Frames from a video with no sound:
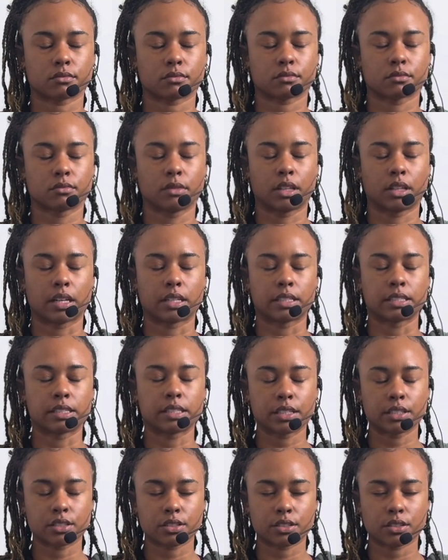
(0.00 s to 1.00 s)
And
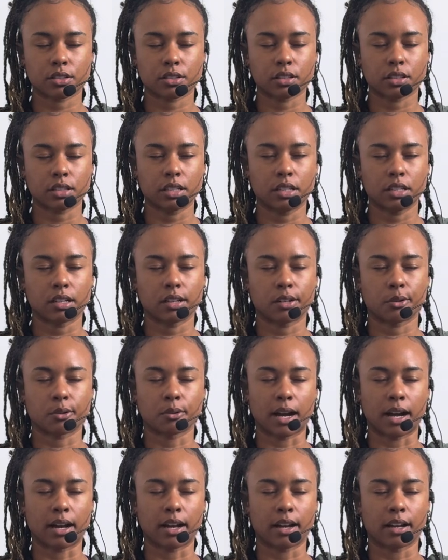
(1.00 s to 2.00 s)
intentionally
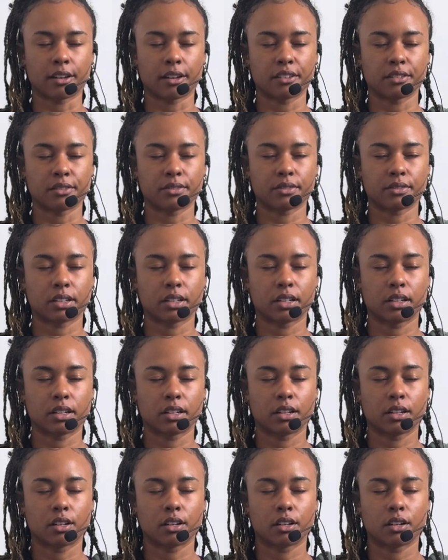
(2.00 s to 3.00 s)
arrive
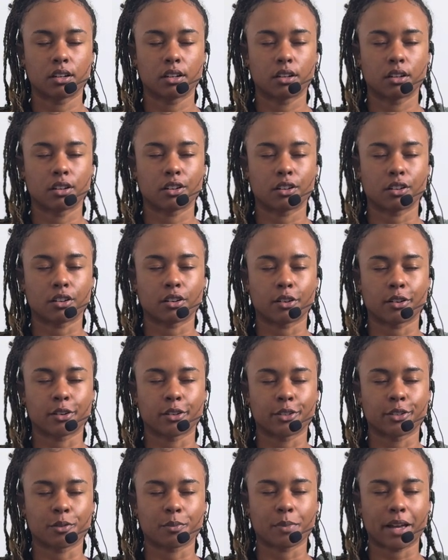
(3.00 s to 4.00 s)

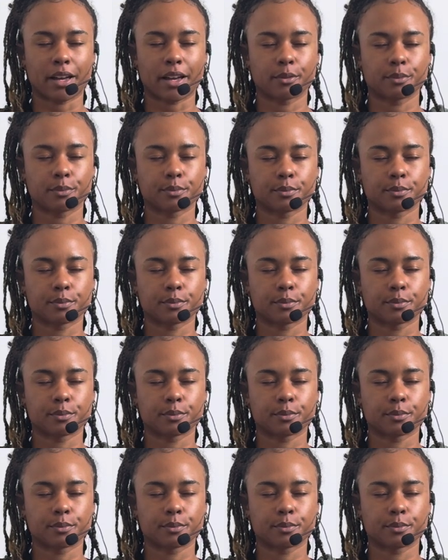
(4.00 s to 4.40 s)
on your mat.